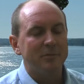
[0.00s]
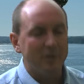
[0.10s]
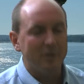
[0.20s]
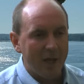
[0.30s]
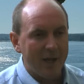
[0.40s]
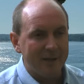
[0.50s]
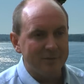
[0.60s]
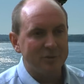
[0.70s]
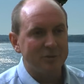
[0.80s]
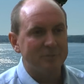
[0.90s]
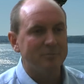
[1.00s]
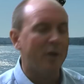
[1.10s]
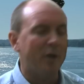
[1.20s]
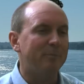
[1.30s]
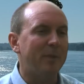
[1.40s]
clods,
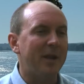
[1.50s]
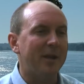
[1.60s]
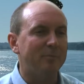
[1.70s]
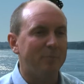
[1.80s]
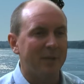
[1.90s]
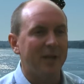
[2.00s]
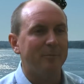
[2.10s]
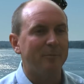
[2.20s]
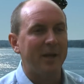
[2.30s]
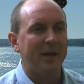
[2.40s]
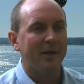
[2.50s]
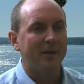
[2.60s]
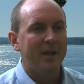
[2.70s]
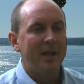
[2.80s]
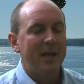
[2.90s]
hard pan, plow pan,